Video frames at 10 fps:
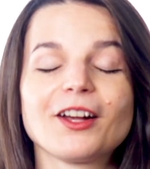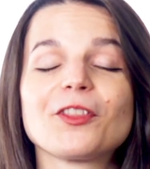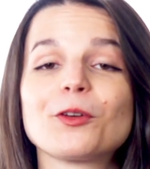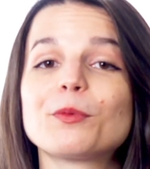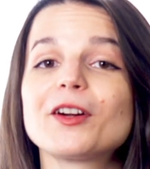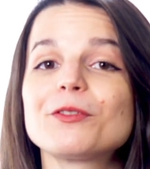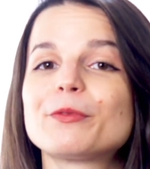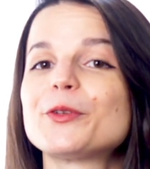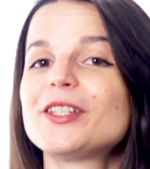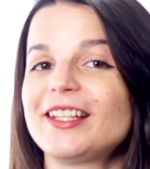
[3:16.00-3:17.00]
The word
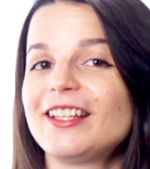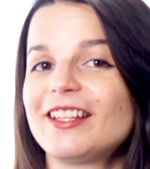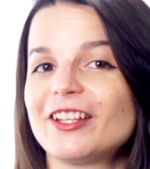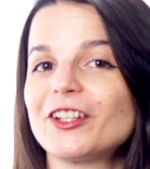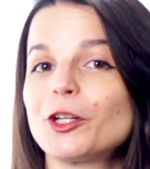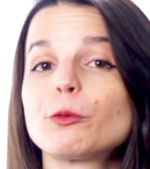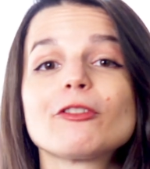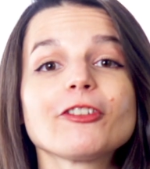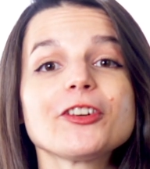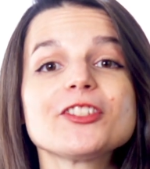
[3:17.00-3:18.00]
routine here
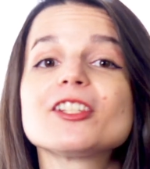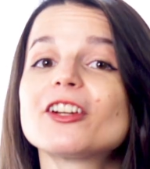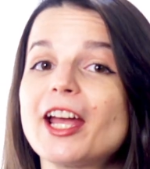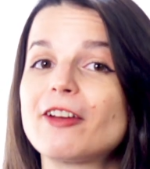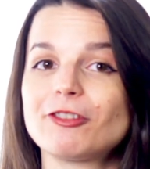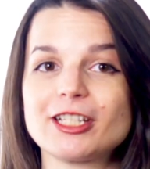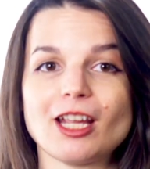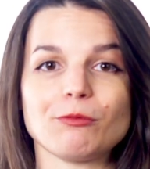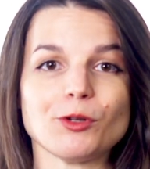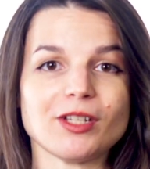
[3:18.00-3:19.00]
refers to your
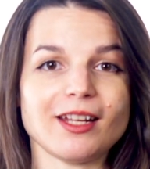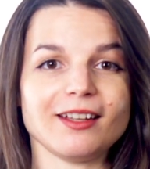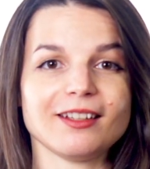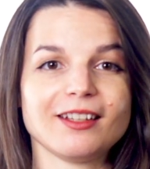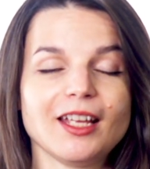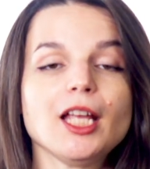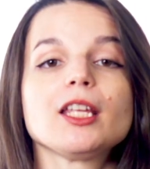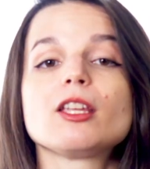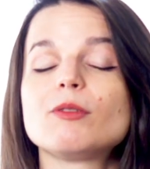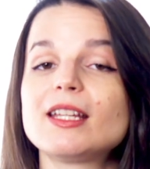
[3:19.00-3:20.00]
everyday routine.
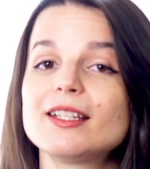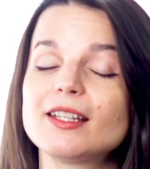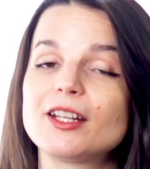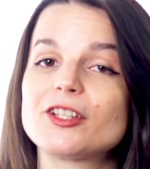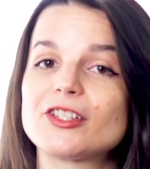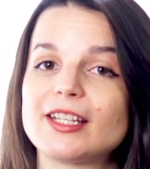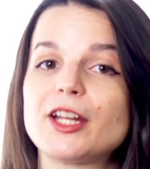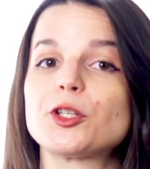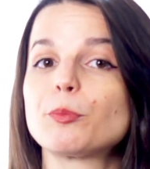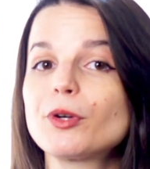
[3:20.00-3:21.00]
You need to
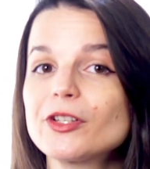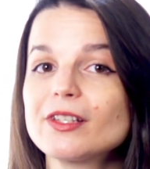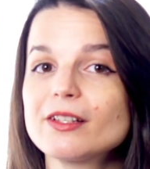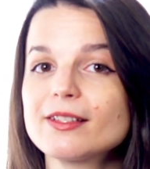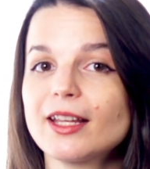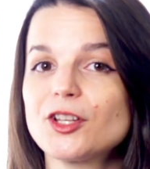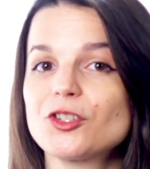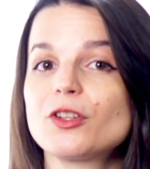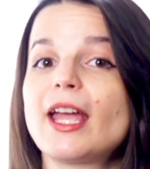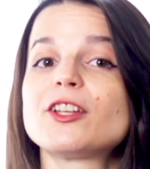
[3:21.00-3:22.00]
understand your personal
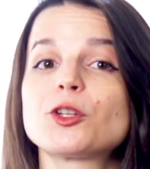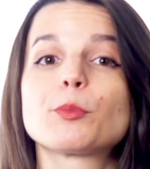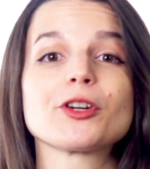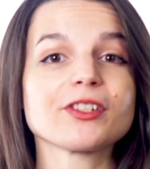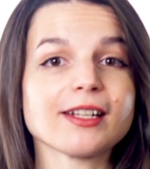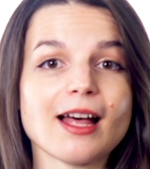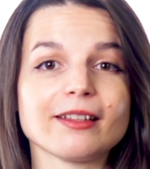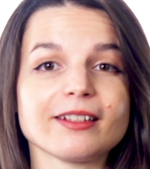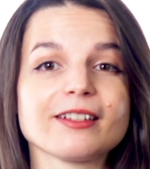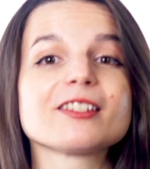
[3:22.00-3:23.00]
schedule and your
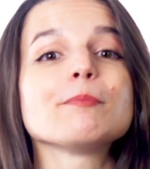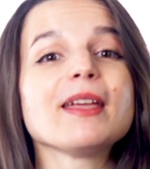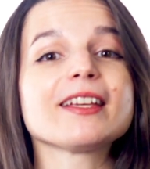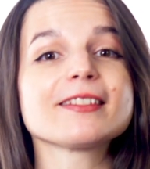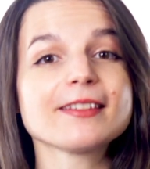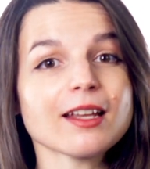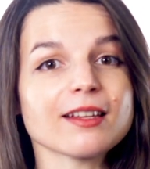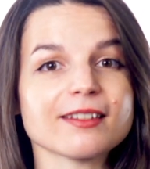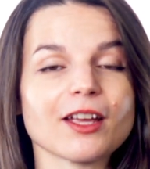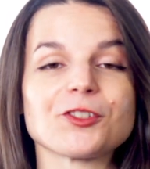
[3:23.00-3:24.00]
personality to make a study
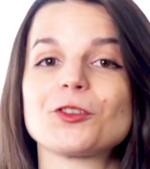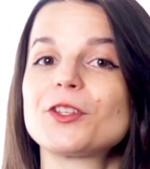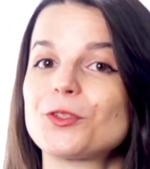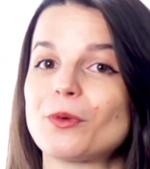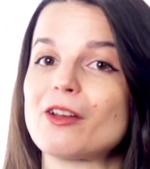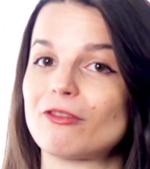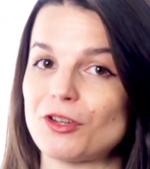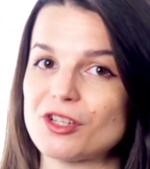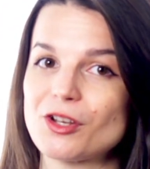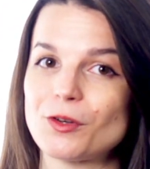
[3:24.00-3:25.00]
schedule that's right for
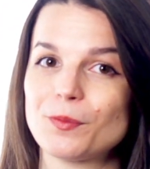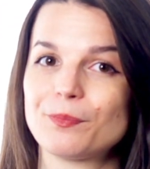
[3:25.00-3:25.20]
you.